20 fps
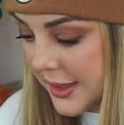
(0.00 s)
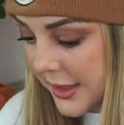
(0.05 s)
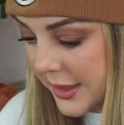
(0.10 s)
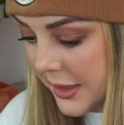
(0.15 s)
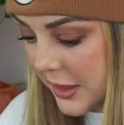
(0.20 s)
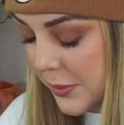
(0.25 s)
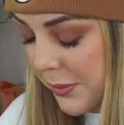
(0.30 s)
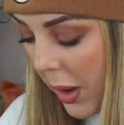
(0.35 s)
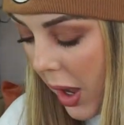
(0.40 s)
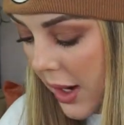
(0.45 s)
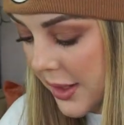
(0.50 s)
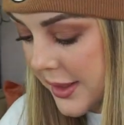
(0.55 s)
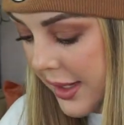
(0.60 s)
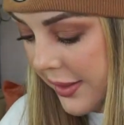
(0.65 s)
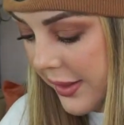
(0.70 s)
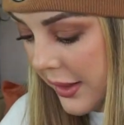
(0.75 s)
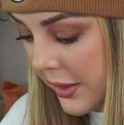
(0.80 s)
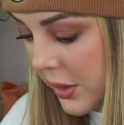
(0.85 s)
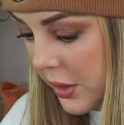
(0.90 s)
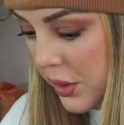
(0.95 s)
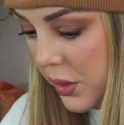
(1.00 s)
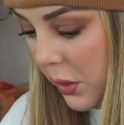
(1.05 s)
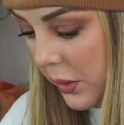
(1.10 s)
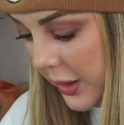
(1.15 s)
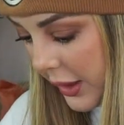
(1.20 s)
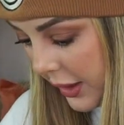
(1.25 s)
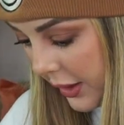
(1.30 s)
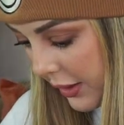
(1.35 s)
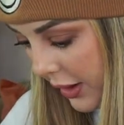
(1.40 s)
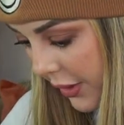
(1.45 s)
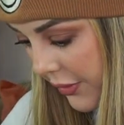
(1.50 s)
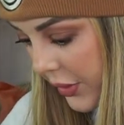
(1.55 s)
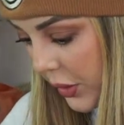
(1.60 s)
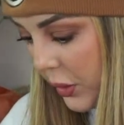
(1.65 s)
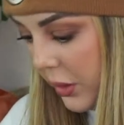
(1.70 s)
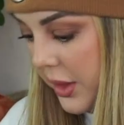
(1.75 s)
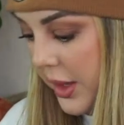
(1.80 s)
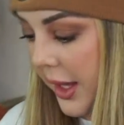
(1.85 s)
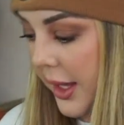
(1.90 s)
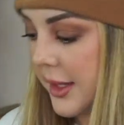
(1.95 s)
in this box, I think there's only a few
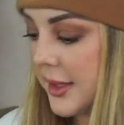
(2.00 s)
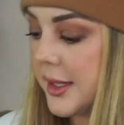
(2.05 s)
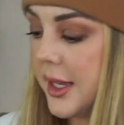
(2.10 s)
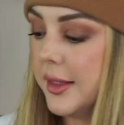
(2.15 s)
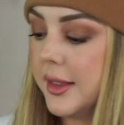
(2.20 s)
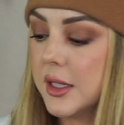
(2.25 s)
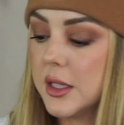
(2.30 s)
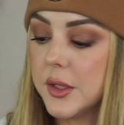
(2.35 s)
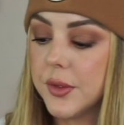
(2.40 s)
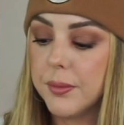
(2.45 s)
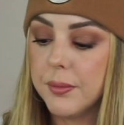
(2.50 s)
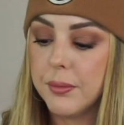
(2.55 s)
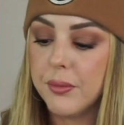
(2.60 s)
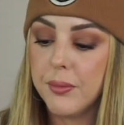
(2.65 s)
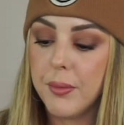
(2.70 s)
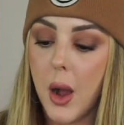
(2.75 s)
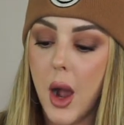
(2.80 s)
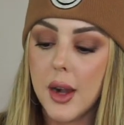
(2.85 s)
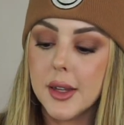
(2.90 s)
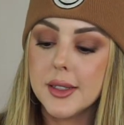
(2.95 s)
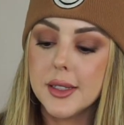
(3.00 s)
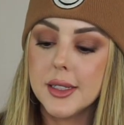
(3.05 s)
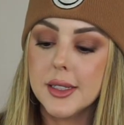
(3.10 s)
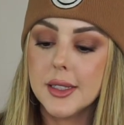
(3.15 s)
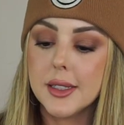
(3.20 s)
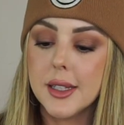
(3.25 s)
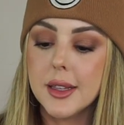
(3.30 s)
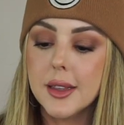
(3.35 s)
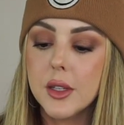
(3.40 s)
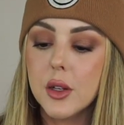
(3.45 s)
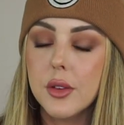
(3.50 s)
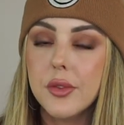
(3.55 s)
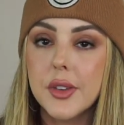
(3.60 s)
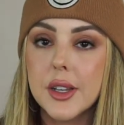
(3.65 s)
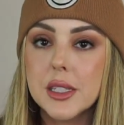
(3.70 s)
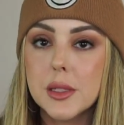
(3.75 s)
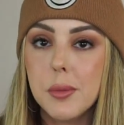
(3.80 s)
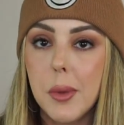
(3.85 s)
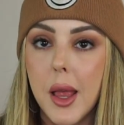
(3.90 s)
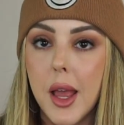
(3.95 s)
things in this box, is a little
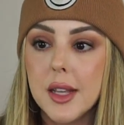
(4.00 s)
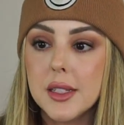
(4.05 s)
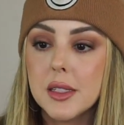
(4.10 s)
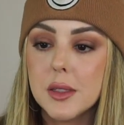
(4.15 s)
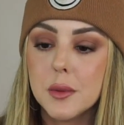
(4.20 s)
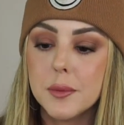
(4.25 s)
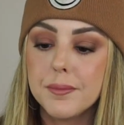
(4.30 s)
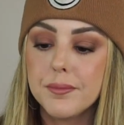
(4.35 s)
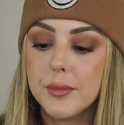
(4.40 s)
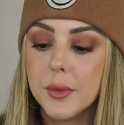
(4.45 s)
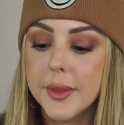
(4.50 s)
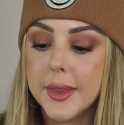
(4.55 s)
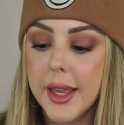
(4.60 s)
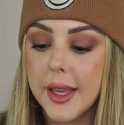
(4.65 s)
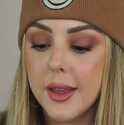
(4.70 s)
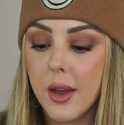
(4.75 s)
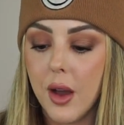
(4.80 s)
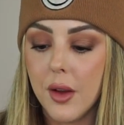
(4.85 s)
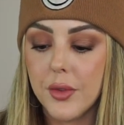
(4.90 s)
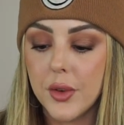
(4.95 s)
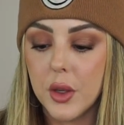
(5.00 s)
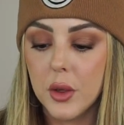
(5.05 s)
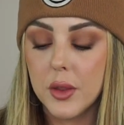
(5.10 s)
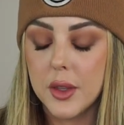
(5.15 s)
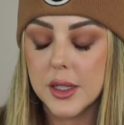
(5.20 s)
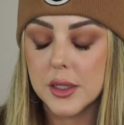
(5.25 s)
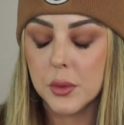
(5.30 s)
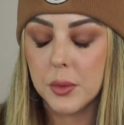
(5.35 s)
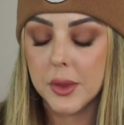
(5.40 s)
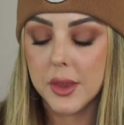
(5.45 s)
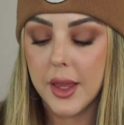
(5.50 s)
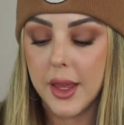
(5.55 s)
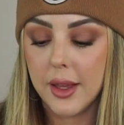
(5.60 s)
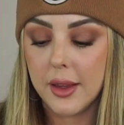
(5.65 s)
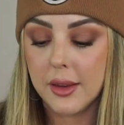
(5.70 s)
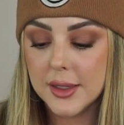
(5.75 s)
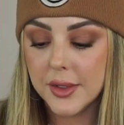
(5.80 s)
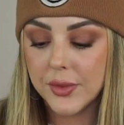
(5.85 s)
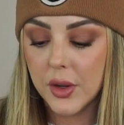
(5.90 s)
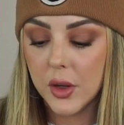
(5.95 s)
Fix Plus. They offer you this with
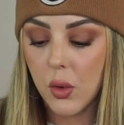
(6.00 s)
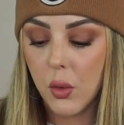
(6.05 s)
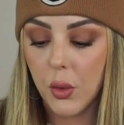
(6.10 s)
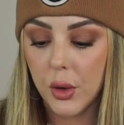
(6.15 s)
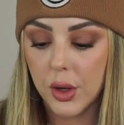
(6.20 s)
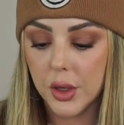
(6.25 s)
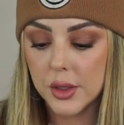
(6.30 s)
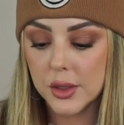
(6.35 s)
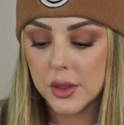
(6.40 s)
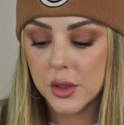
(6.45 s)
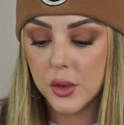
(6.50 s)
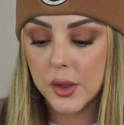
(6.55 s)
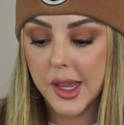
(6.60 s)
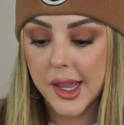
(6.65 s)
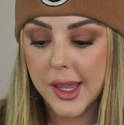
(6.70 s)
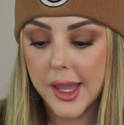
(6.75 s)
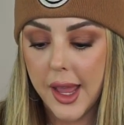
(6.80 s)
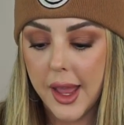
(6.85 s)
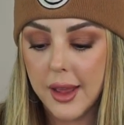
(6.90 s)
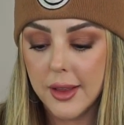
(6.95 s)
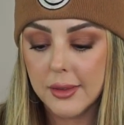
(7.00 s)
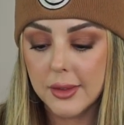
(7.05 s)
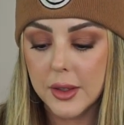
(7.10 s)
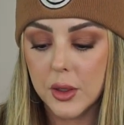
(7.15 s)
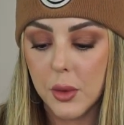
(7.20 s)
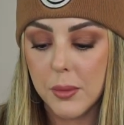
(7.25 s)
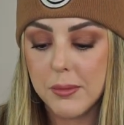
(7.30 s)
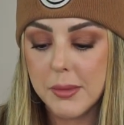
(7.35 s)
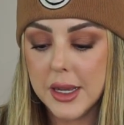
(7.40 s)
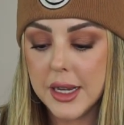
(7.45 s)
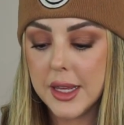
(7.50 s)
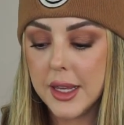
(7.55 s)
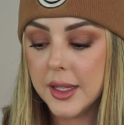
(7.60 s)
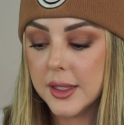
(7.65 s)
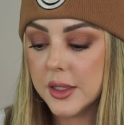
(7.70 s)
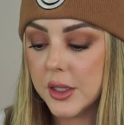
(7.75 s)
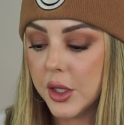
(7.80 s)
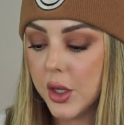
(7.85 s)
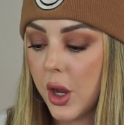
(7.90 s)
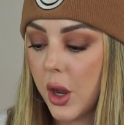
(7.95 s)
like different orders. You can get little
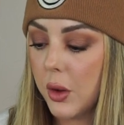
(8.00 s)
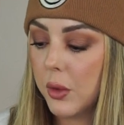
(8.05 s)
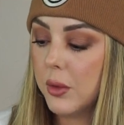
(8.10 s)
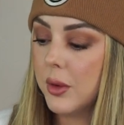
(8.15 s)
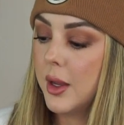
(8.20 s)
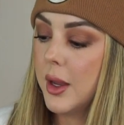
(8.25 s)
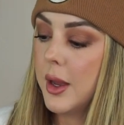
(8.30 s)
minis, you know,